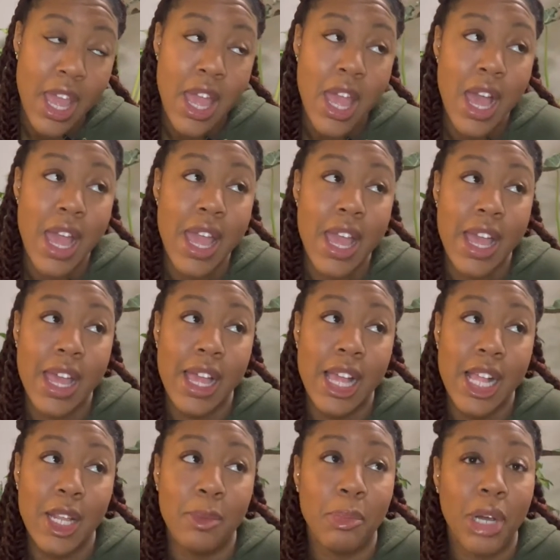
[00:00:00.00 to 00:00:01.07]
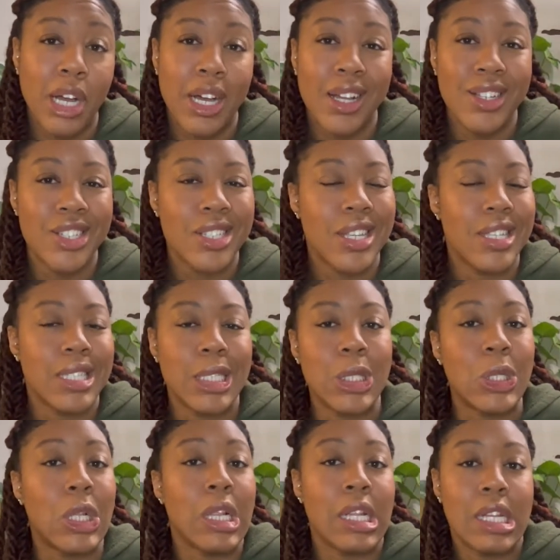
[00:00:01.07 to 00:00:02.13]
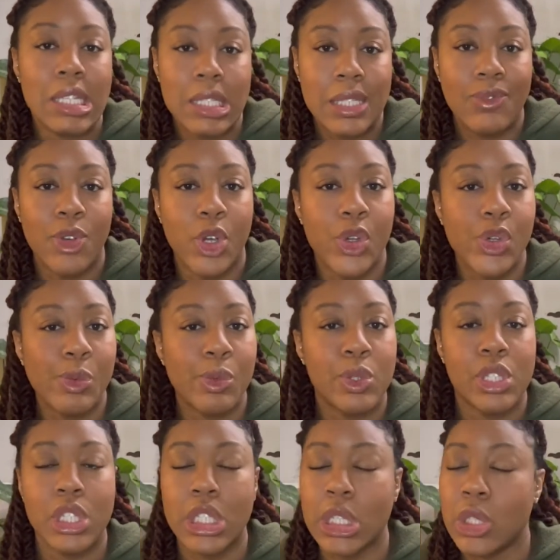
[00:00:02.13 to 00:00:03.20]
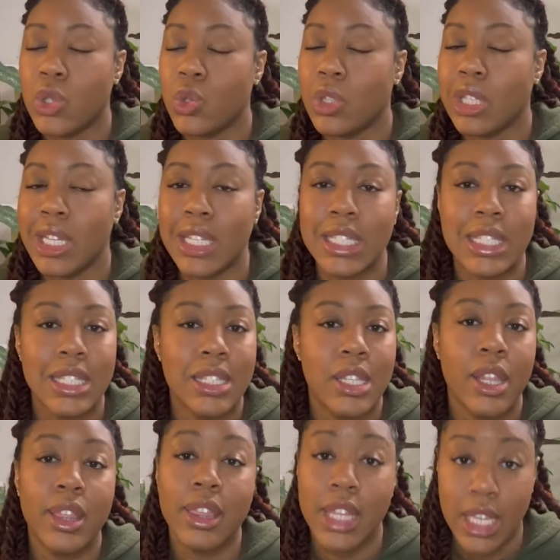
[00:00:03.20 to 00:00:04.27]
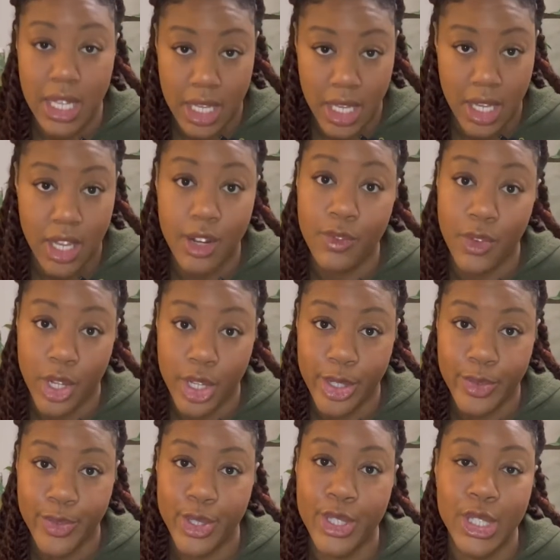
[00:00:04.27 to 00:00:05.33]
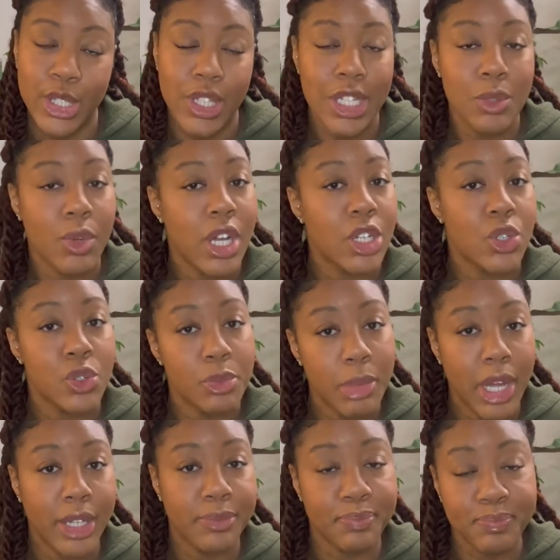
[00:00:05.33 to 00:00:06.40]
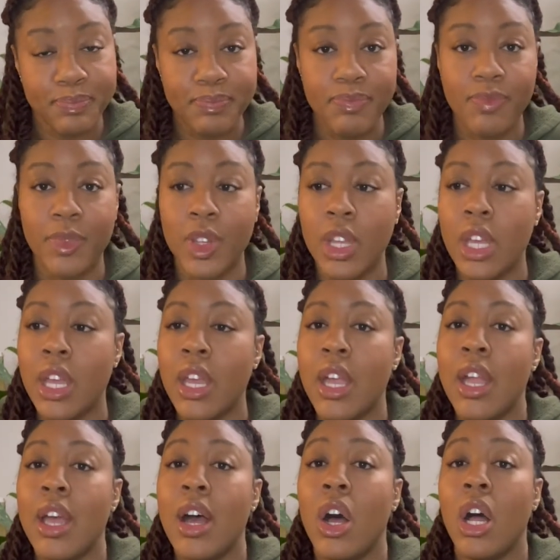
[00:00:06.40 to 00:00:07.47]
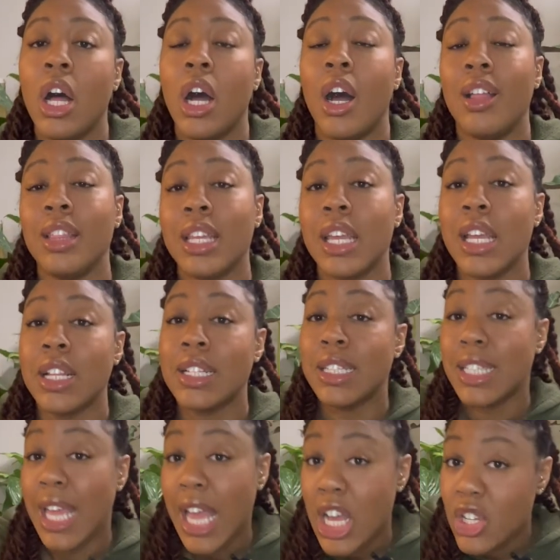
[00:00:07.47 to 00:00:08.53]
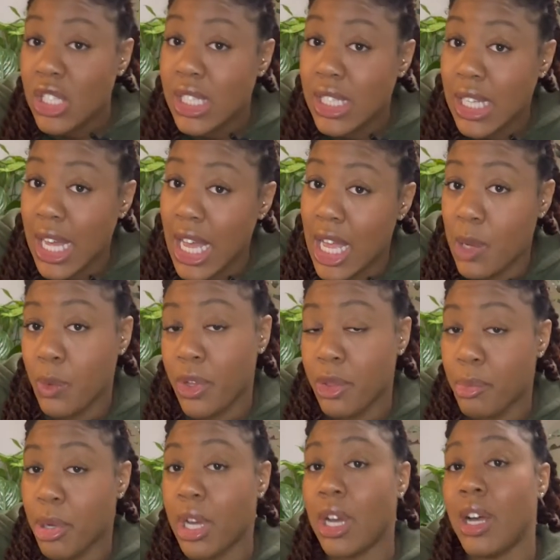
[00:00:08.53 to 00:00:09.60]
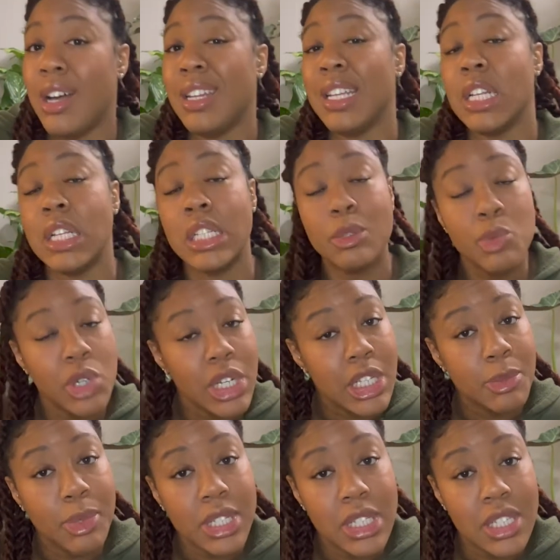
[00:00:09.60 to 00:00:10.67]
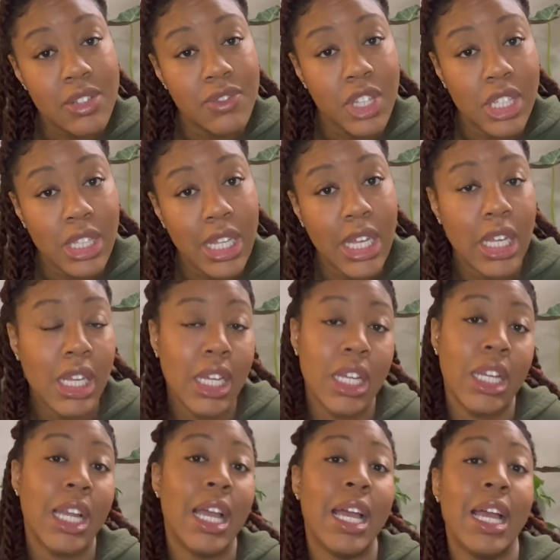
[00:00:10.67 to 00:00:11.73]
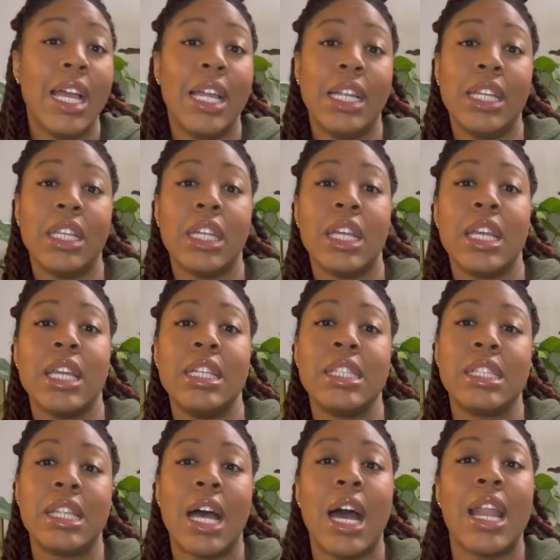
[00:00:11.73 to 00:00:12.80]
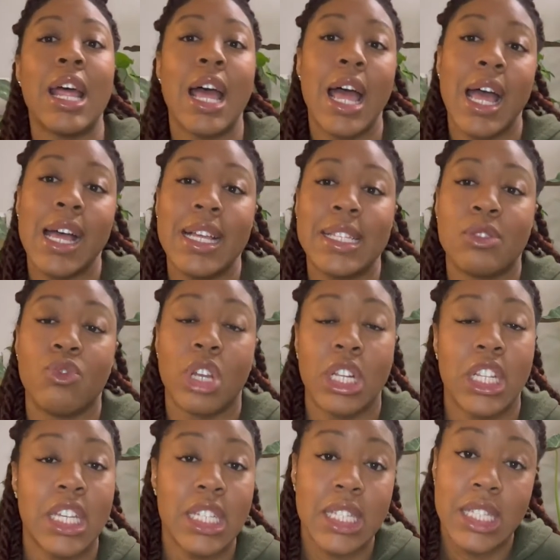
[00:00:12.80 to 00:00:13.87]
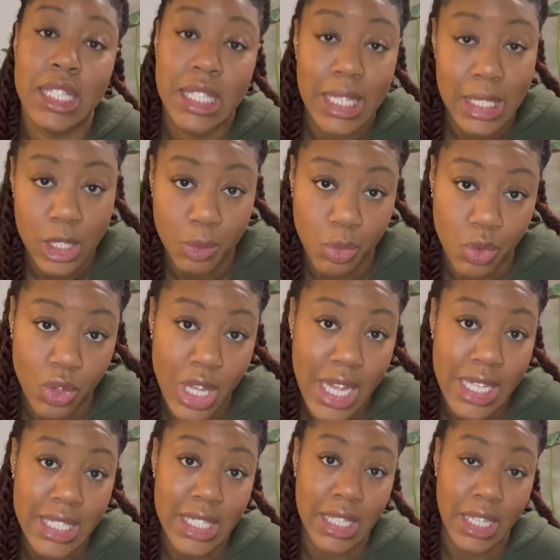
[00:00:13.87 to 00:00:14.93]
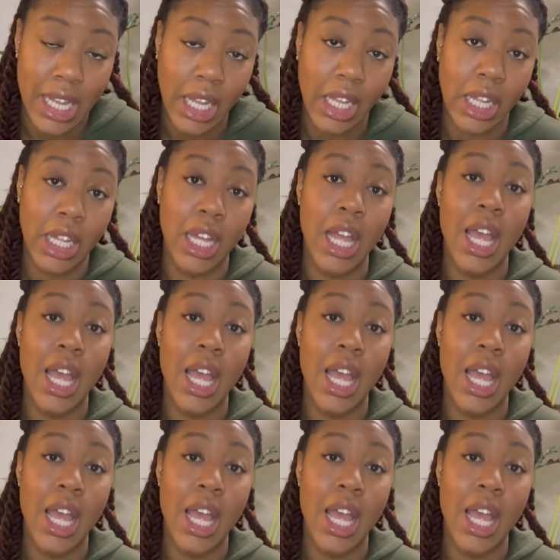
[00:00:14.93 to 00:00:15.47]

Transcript: And Pond just has a little less variables, there's a little less thinking involved. So that's why I chose Pond. On the downside with Pond, it is more expensive than Leca and it's not as readily accessible as Leca.